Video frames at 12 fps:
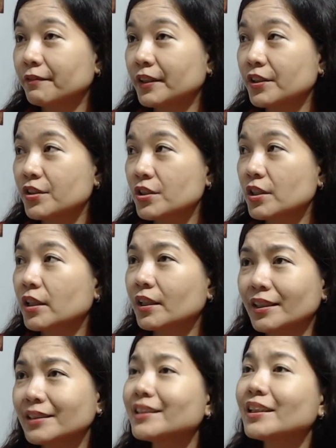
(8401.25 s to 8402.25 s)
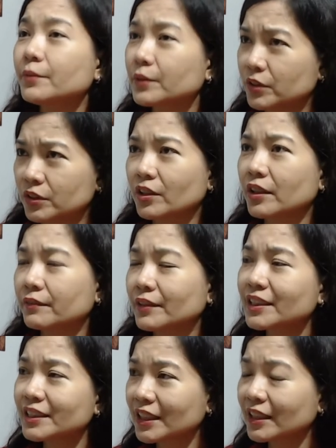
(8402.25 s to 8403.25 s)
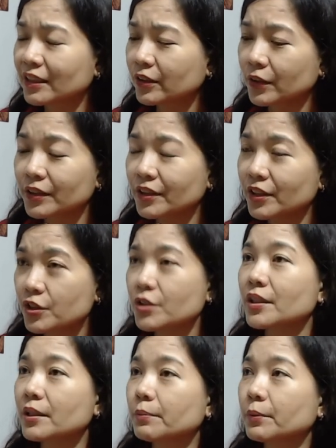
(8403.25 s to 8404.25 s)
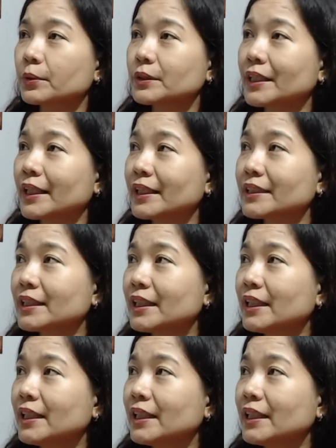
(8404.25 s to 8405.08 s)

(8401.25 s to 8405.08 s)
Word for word: fish. Because they were starved. It's a conditioning process.